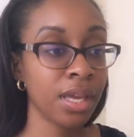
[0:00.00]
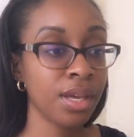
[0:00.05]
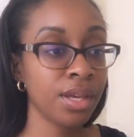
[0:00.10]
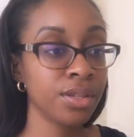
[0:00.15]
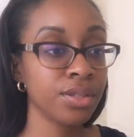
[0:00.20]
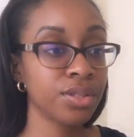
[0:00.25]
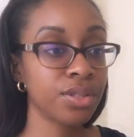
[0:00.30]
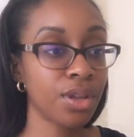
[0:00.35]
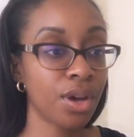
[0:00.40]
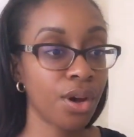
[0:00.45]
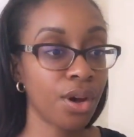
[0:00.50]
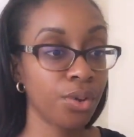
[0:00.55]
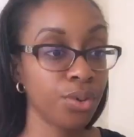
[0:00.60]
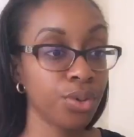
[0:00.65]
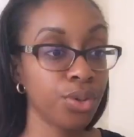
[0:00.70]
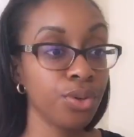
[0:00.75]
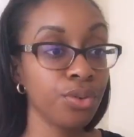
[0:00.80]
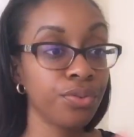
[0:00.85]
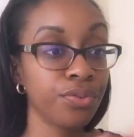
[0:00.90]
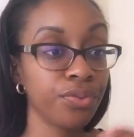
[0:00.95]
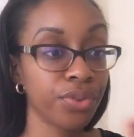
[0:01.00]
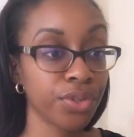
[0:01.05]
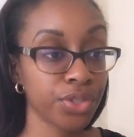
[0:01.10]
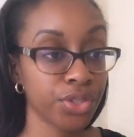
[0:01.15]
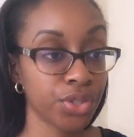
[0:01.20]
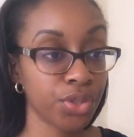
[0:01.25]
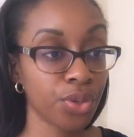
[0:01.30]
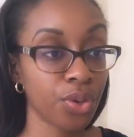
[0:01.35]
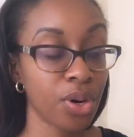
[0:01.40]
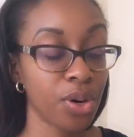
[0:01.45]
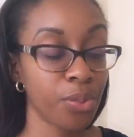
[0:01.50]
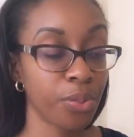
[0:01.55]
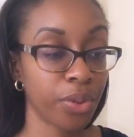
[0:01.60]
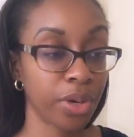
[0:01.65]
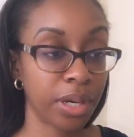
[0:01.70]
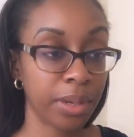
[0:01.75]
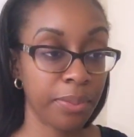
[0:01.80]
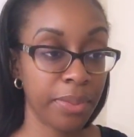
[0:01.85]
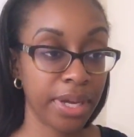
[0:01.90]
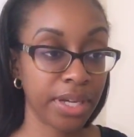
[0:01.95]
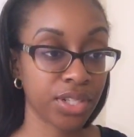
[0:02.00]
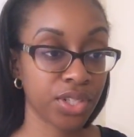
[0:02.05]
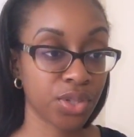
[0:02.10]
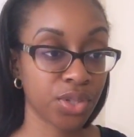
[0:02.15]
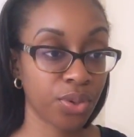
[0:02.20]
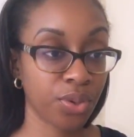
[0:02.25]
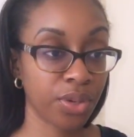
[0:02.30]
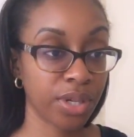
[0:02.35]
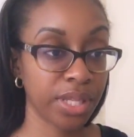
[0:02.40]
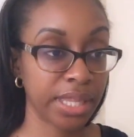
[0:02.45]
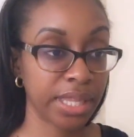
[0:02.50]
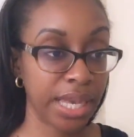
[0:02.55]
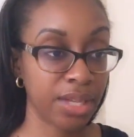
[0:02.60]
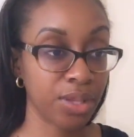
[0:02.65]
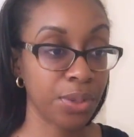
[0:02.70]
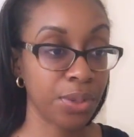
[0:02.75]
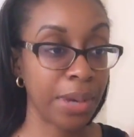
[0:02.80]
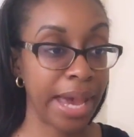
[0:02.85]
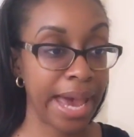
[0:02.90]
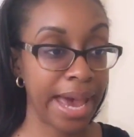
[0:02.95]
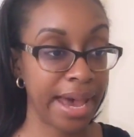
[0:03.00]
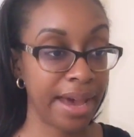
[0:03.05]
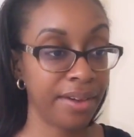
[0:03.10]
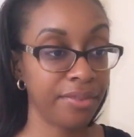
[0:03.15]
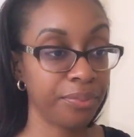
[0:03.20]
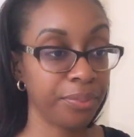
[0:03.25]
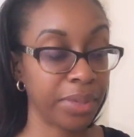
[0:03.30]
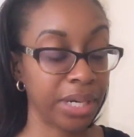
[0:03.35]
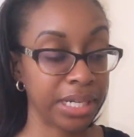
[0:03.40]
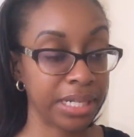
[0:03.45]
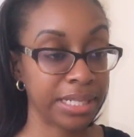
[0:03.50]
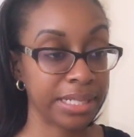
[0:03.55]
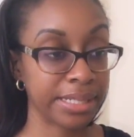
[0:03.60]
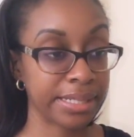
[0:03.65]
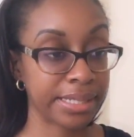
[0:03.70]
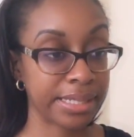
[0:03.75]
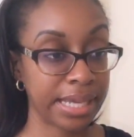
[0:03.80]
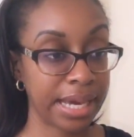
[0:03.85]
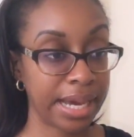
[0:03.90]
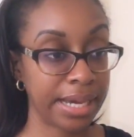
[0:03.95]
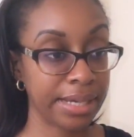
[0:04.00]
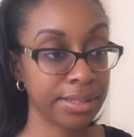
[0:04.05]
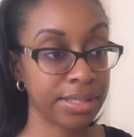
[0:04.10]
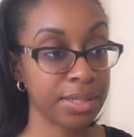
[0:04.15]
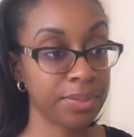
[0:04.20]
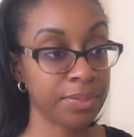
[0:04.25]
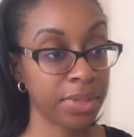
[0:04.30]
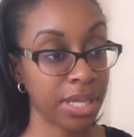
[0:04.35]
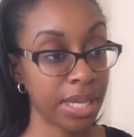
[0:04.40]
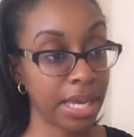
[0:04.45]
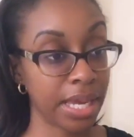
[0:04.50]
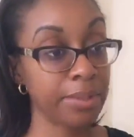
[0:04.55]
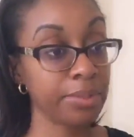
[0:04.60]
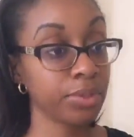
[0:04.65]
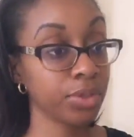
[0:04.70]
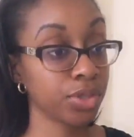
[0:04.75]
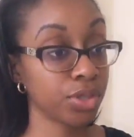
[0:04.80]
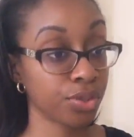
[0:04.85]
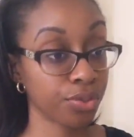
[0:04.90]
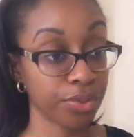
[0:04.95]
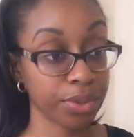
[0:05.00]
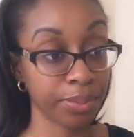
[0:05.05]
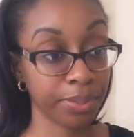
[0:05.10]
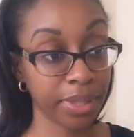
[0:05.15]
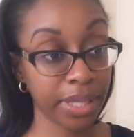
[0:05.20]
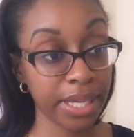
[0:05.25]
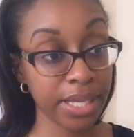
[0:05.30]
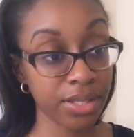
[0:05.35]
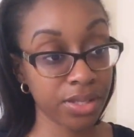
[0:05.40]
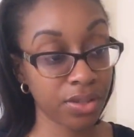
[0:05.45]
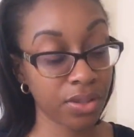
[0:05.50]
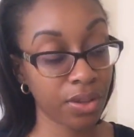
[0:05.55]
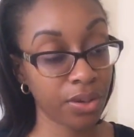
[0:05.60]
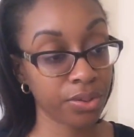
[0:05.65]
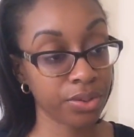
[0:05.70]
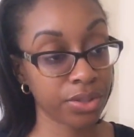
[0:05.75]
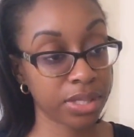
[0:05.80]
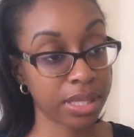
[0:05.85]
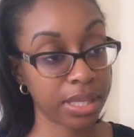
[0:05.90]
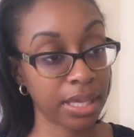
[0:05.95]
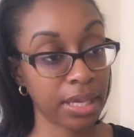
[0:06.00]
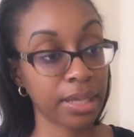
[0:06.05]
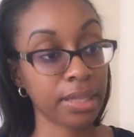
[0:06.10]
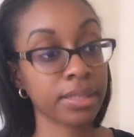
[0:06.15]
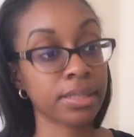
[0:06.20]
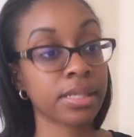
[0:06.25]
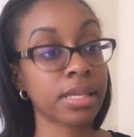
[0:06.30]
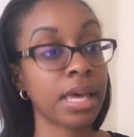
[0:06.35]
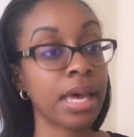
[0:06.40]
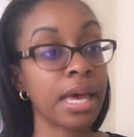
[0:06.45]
So you for sure want to make sure that you have money aside to be able to replace those things,